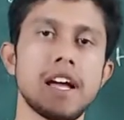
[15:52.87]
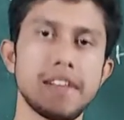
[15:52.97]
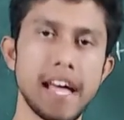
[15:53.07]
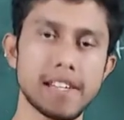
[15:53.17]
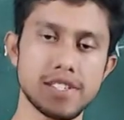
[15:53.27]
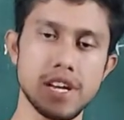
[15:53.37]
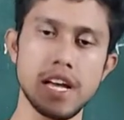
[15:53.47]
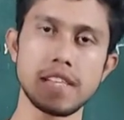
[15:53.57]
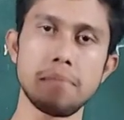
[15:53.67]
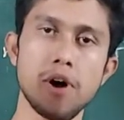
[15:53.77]
Next,
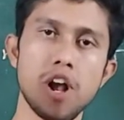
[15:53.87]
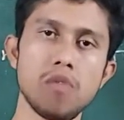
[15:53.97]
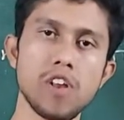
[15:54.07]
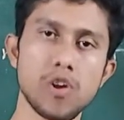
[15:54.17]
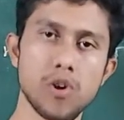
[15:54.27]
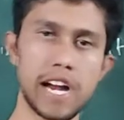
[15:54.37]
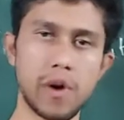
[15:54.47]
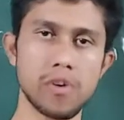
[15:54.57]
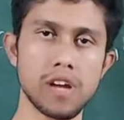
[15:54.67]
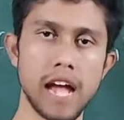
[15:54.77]
the ball will go
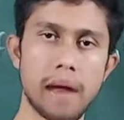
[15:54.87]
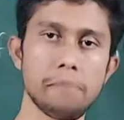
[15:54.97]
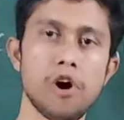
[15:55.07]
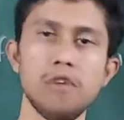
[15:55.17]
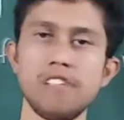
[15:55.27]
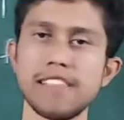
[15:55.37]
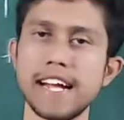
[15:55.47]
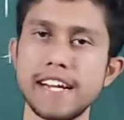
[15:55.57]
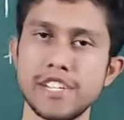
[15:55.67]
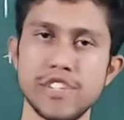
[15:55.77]
down and ball will
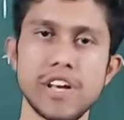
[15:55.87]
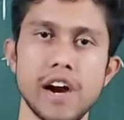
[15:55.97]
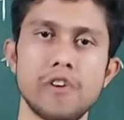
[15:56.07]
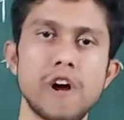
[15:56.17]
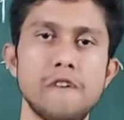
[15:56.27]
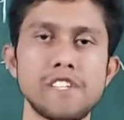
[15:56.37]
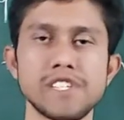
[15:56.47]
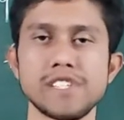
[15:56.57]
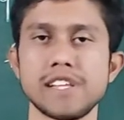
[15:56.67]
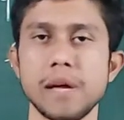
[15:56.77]
then touch the ground,
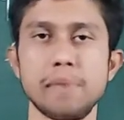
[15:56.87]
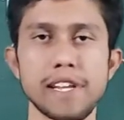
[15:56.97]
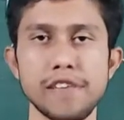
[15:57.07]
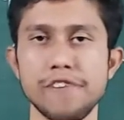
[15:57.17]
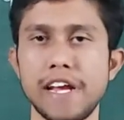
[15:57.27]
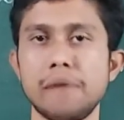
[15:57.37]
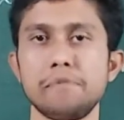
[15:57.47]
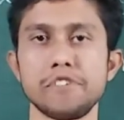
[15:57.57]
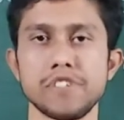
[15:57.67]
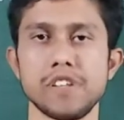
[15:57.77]
which is nothing but the final
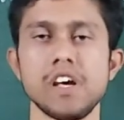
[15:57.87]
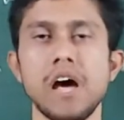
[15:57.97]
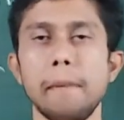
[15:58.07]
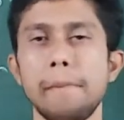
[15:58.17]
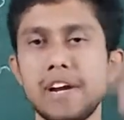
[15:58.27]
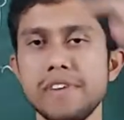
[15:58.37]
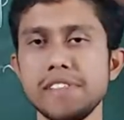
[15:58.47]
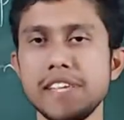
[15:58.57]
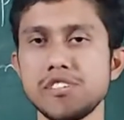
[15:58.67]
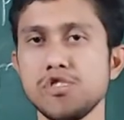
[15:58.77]
position.
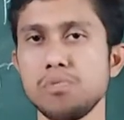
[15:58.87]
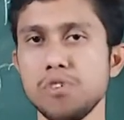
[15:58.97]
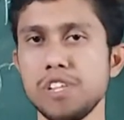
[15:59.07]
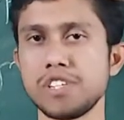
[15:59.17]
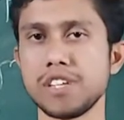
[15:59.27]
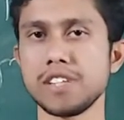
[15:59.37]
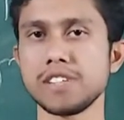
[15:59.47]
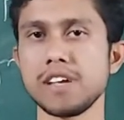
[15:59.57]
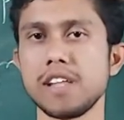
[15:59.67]
Between these two positions,